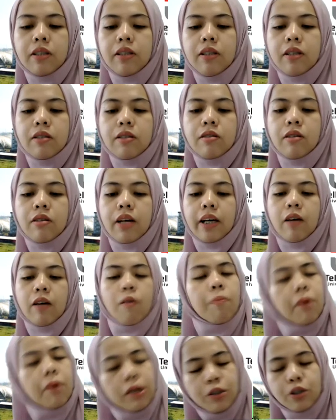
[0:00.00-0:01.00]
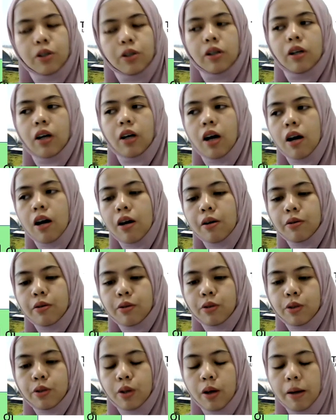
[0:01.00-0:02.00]
just like operational
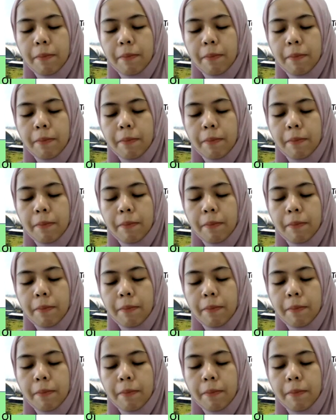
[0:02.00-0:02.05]
costs,